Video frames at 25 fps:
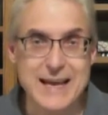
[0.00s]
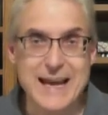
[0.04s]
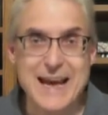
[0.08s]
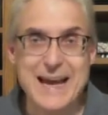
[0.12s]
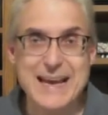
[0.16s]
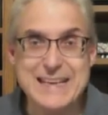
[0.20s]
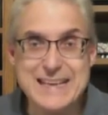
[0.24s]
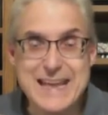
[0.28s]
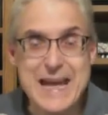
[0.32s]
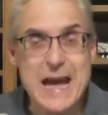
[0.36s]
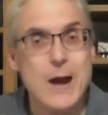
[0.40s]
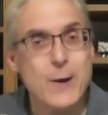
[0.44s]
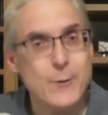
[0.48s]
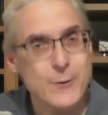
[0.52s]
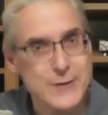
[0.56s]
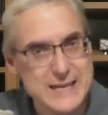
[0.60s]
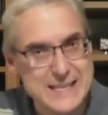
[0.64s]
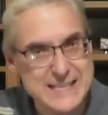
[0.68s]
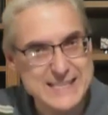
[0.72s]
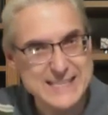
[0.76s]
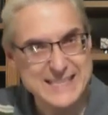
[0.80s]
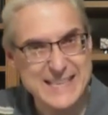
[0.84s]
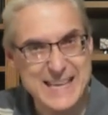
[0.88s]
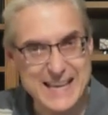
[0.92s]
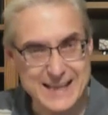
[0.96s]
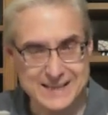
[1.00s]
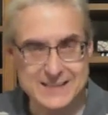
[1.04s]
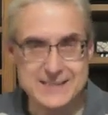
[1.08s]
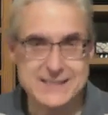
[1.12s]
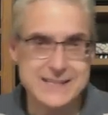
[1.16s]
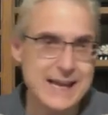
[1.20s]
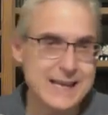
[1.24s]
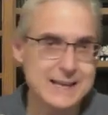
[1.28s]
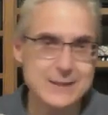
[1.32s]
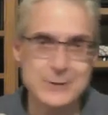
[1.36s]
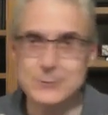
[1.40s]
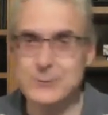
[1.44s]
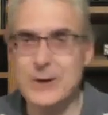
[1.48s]
and now he sits
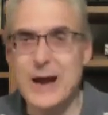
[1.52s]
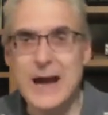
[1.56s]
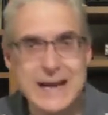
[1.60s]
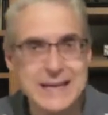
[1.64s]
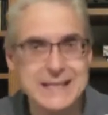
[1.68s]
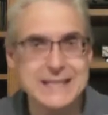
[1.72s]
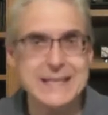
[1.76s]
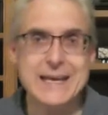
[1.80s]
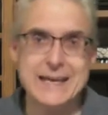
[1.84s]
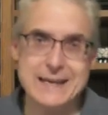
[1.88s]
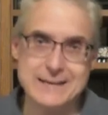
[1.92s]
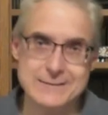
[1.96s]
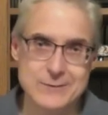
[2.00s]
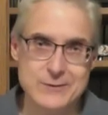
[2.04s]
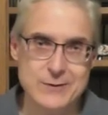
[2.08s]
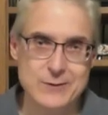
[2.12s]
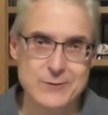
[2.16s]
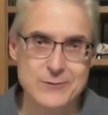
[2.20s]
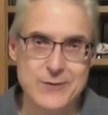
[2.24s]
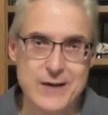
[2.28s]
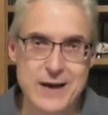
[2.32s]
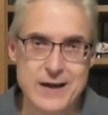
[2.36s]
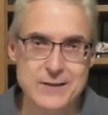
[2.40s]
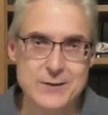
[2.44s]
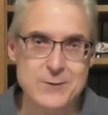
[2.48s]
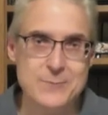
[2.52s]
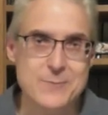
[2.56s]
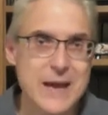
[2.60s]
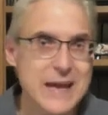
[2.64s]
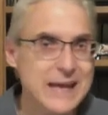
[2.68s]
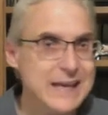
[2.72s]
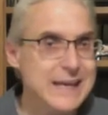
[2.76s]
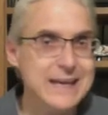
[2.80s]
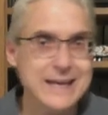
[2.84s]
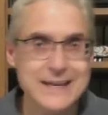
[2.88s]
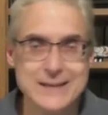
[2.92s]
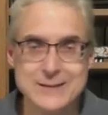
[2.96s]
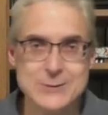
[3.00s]
at the right hand of the Father,
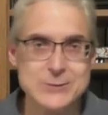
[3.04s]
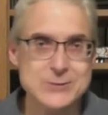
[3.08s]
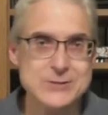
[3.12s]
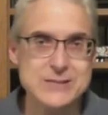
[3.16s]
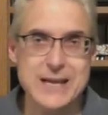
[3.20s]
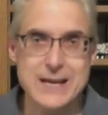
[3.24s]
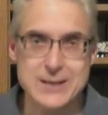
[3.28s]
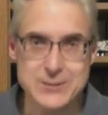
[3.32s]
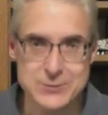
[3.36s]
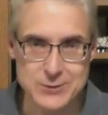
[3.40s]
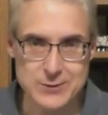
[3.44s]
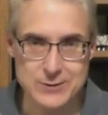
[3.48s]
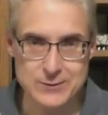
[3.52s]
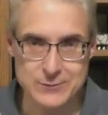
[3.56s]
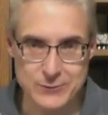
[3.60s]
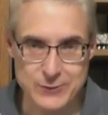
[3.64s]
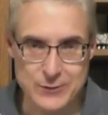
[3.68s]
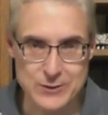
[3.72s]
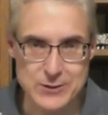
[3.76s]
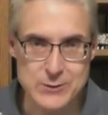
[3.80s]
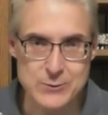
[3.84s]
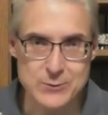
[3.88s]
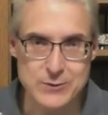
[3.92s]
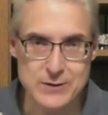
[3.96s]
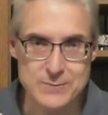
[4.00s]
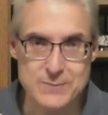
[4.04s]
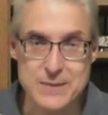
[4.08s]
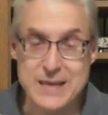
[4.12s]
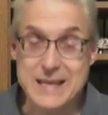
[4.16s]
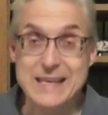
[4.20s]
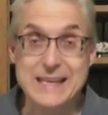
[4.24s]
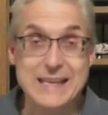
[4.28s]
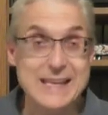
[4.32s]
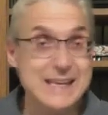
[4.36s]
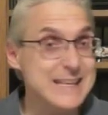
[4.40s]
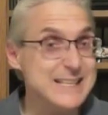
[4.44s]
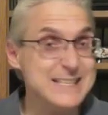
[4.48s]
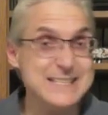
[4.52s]
making intercession for you and me.
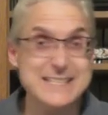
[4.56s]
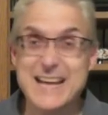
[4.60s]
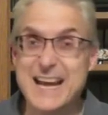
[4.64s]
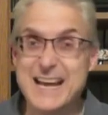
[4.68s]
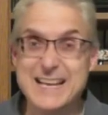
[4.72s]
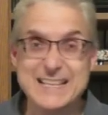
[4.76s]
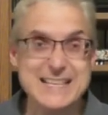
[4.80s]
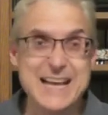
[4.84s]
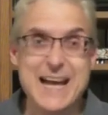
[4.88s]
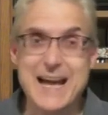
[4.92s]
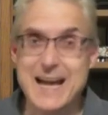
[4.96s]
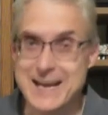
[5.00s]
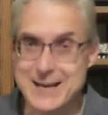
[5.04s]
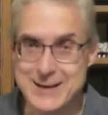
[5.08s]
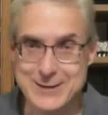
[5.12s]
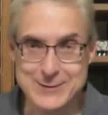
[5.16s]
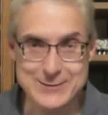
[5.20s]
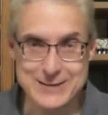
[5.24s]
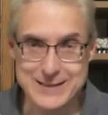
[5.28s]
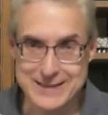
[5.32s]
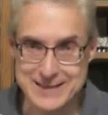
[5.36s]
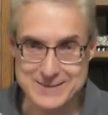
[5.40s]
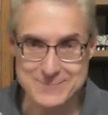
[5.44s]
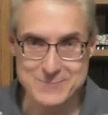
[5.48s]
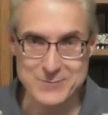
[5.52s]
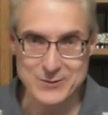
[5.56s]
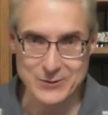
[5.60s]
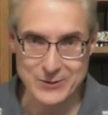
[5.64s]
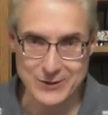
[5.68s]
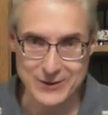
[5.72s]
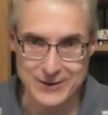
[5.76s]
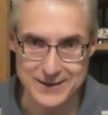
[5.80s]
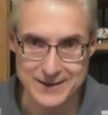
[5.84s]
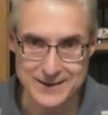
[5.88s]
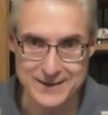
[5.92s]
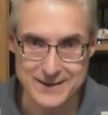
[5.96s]
He's not tired anymore.